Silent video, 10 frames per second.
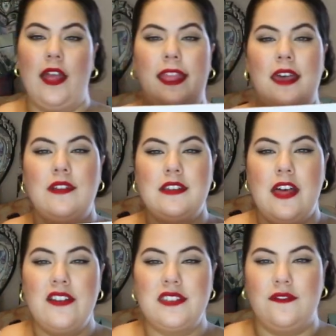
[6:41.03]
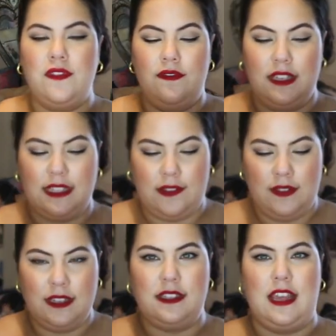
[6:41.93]
eleven dollars and
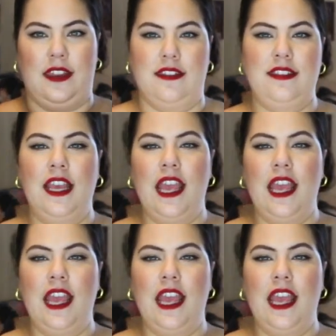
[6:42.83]
fifty-seven cents,